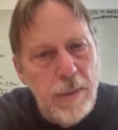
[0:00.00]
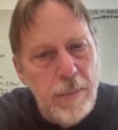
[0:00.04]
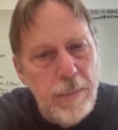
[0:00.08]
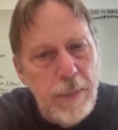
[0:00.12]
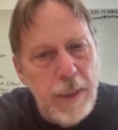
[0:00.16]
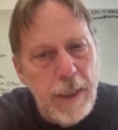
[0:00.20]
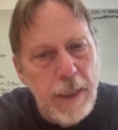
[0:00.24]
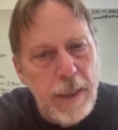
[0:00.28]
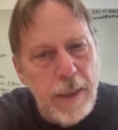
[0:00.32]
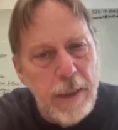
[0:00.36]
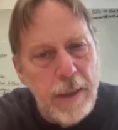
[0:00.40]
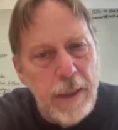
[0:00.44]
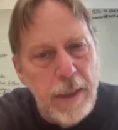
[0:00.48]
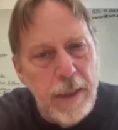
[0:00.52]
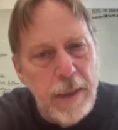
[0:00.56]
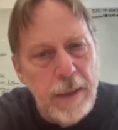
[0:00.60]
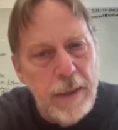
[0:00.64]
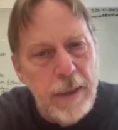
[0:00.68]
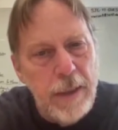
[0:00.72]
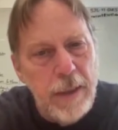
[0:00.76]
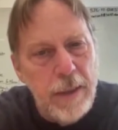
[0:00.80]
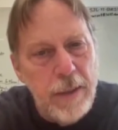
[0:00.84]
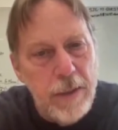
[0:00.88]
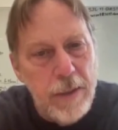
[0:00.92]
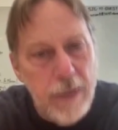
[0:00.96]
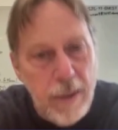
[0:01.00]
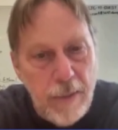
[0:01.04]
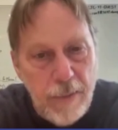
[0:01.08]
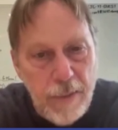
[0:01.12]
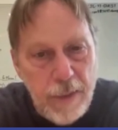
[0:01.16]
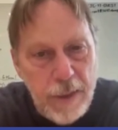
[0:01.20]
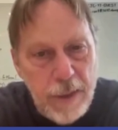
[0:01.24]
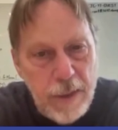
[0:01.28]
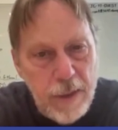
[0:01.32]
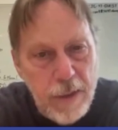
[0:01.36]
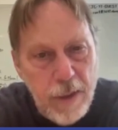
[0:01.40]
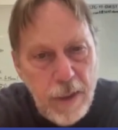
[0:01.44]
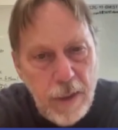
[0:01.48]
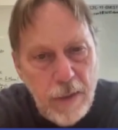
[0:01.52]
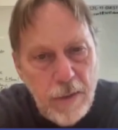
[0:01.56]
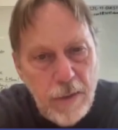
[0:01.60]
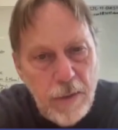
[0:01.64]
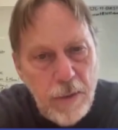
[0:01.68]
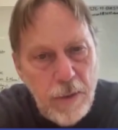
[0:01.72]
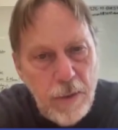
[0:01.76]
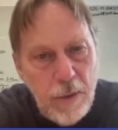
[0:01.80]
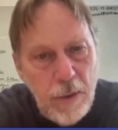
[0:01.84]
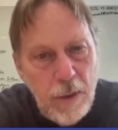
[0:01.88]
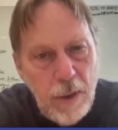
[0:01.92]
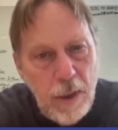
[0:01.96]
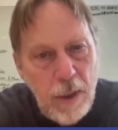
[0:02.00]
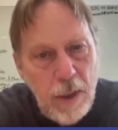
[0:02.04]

back in 1976.